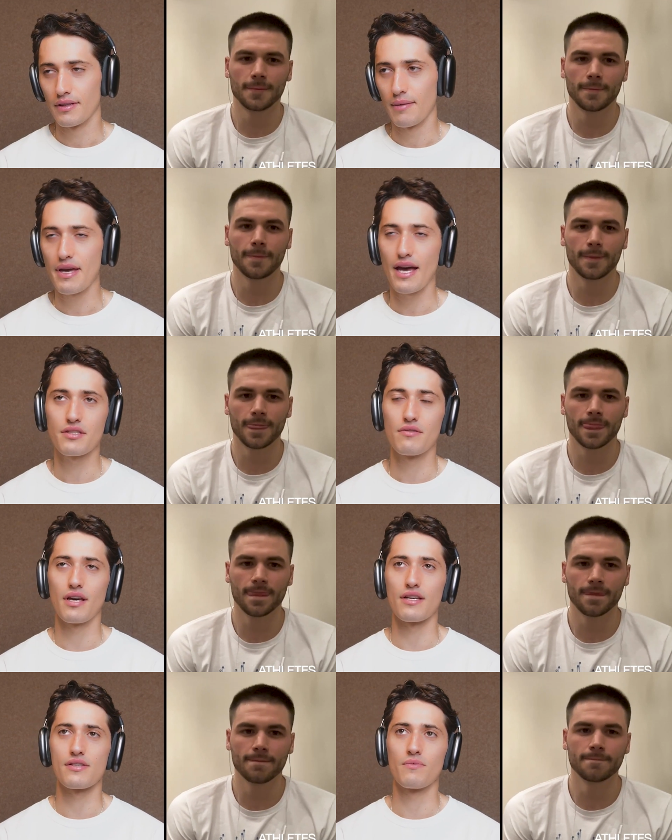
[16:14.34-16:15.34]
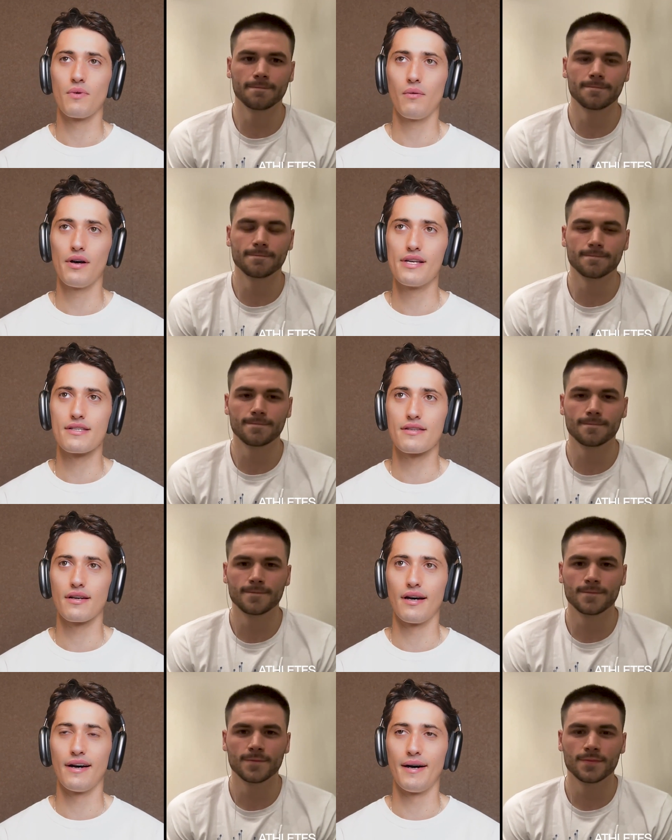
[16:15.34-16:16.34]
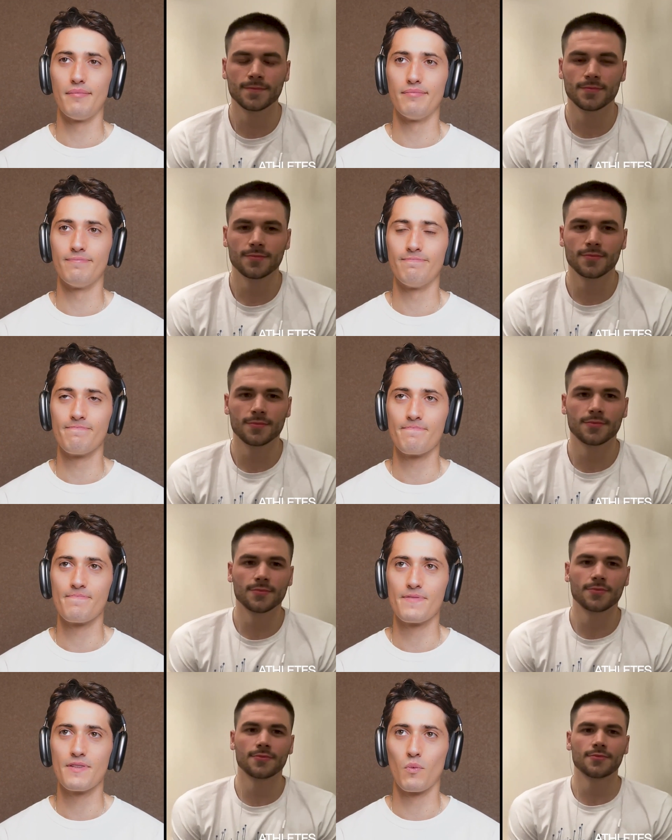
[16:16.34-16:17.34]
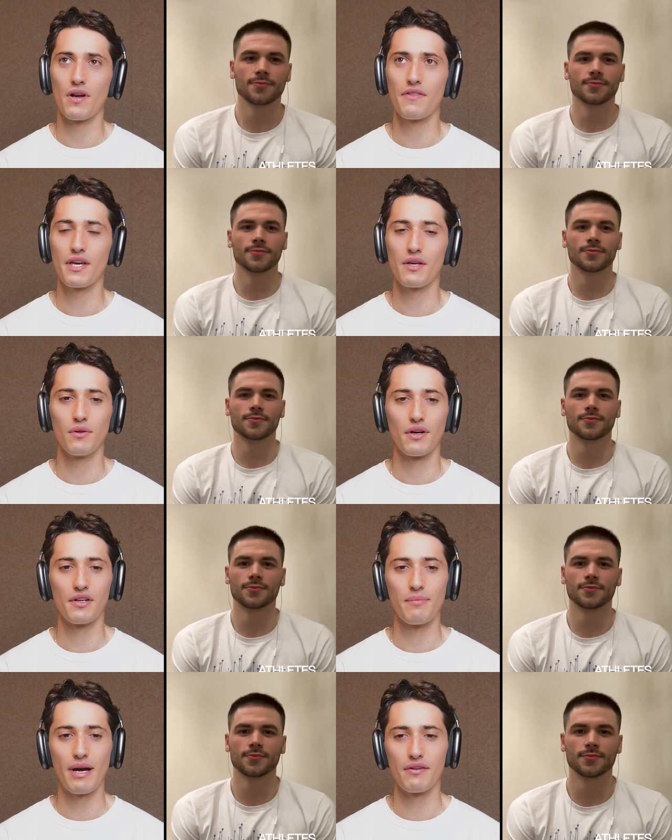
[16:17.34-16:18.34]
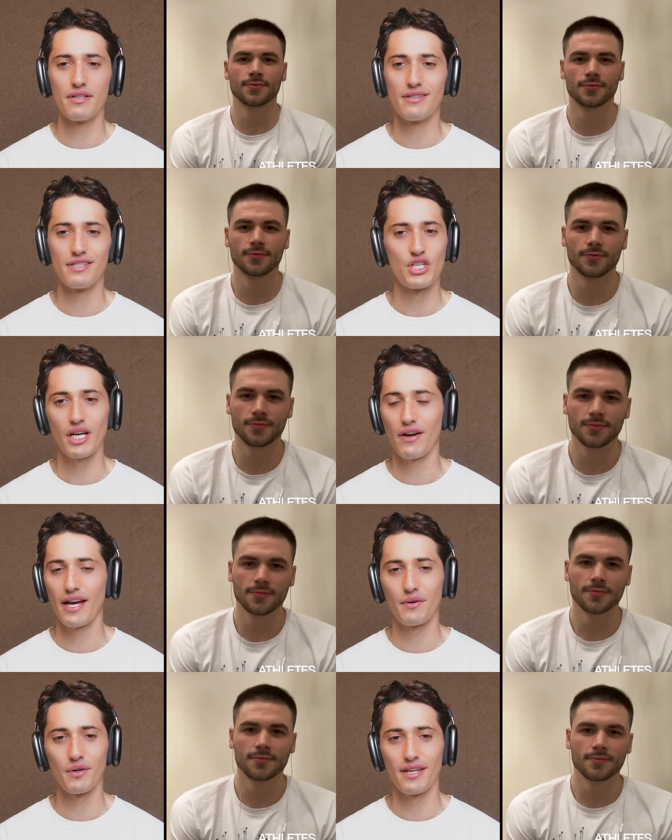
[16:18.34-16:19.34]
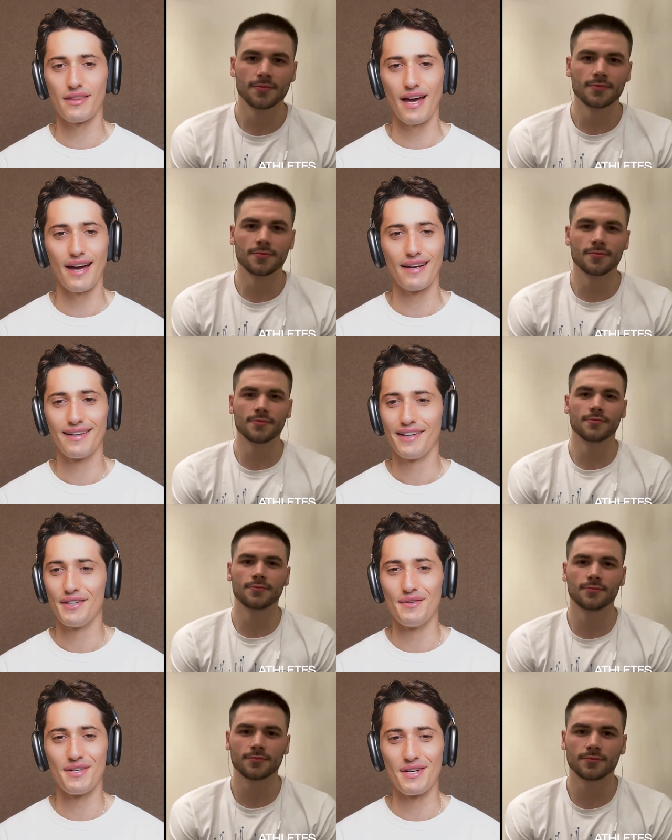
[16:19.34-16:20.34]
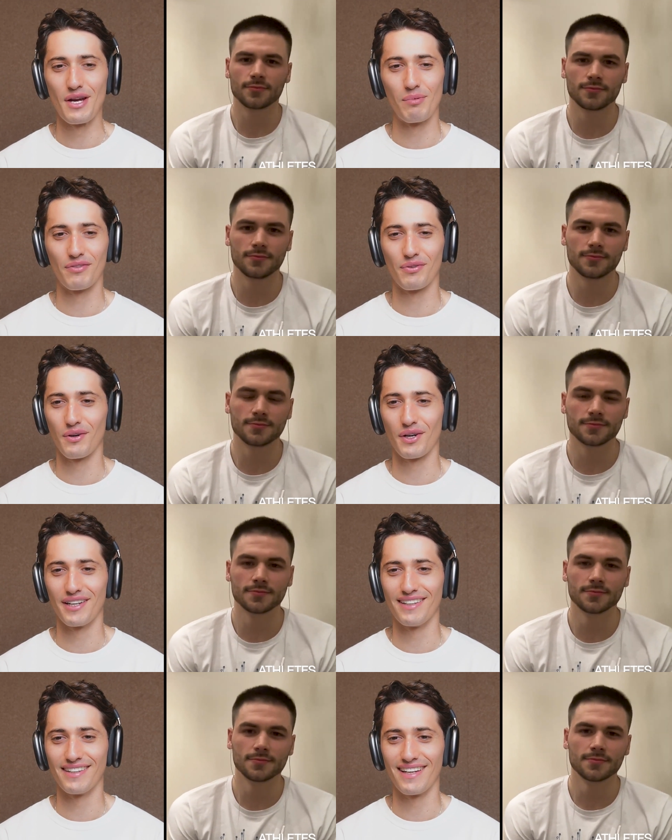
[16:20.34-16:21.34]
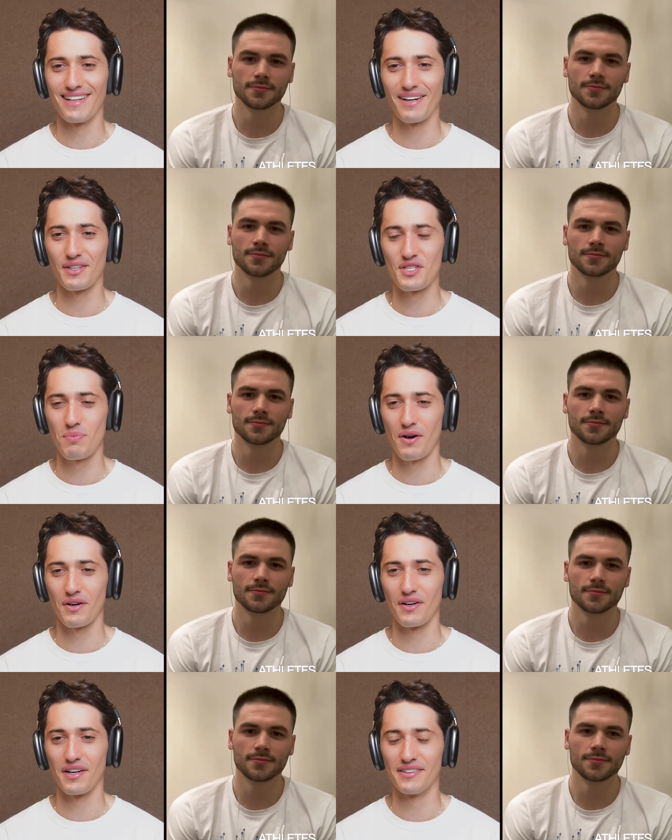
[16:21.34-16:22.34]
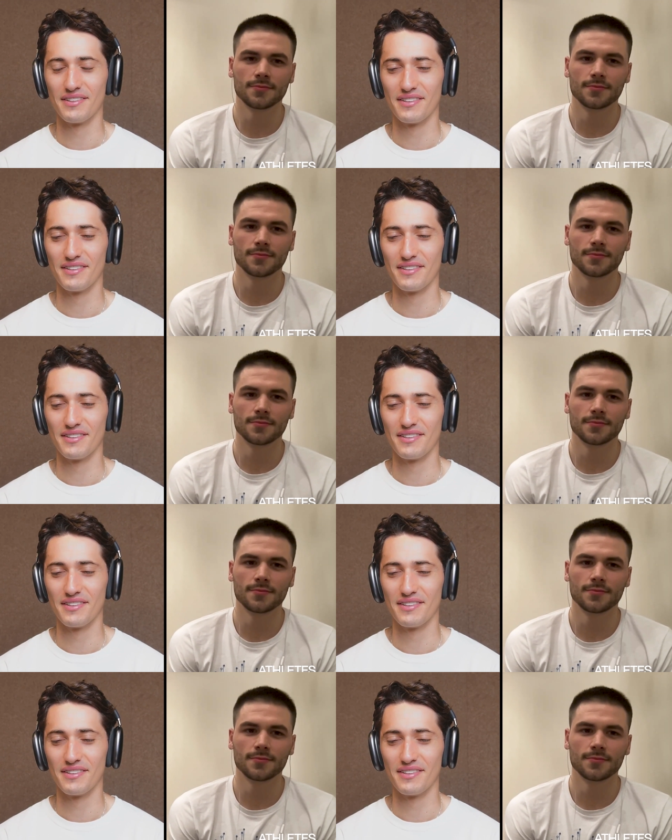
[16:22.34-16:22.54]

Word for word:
Speaker 1: let me ask you this: What was um, one thing you learned about dishing out equity that you didn't know before and, and now you're smarter on?